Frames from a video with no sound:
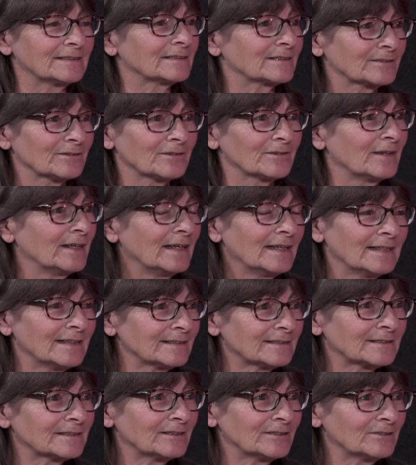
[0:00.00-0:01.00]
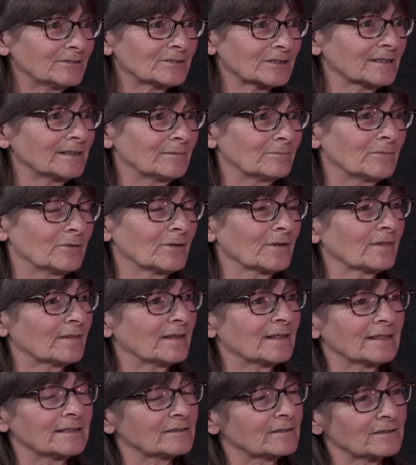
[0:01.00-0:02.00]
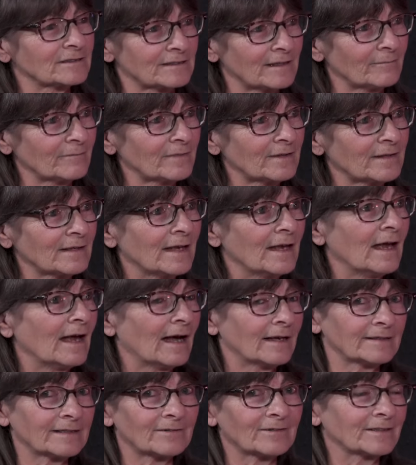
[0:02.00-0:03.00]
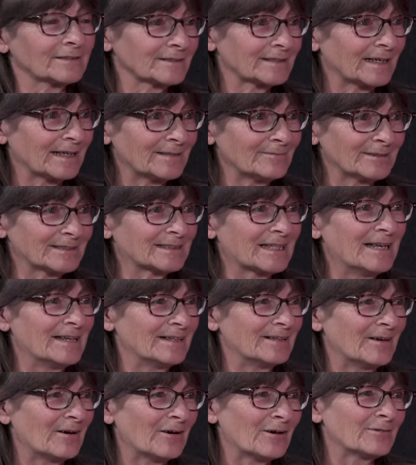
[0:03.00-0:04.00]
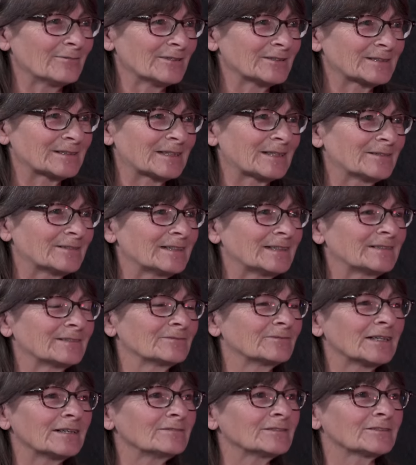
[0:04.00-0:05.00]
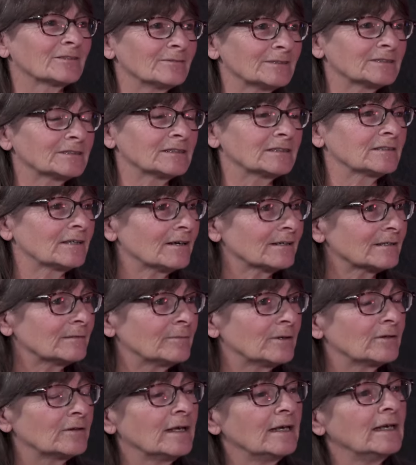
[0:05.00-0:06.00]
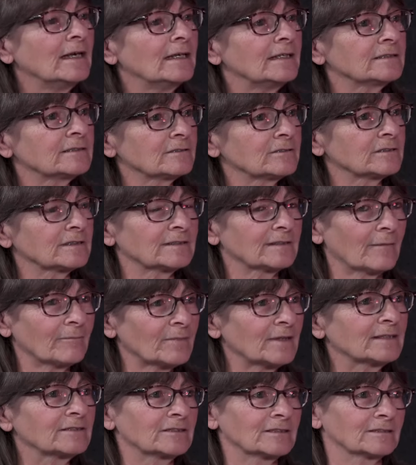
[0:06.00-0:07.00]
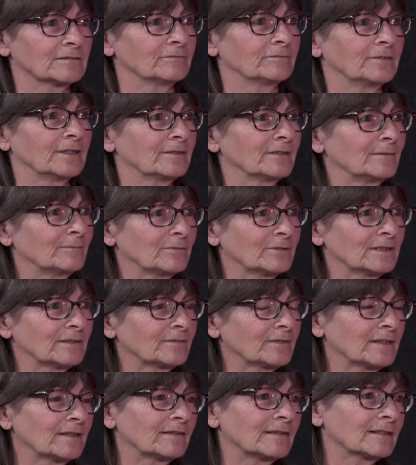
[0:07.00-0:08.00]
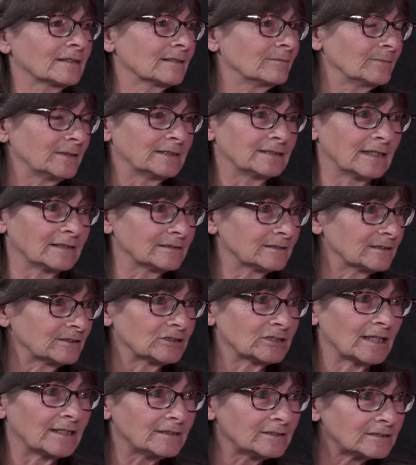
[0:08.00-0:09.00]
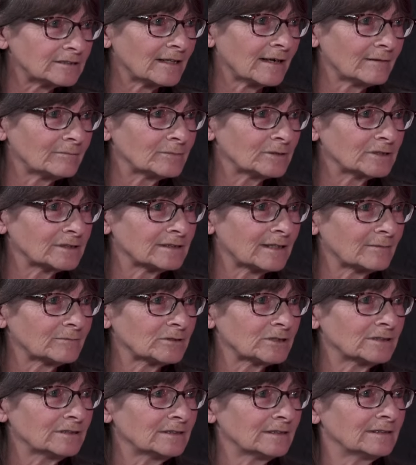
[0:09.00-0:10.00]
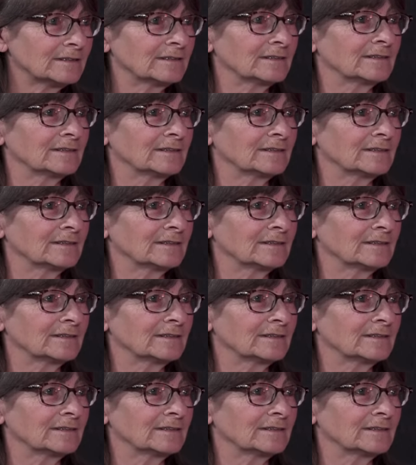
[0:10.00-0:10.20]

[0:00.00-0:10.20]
So it's a hugely important thing. Is there something, now our time is almost out here and we have so much to talk about. Mm-hmm. Is there something just very briefly that can be done to change that perception?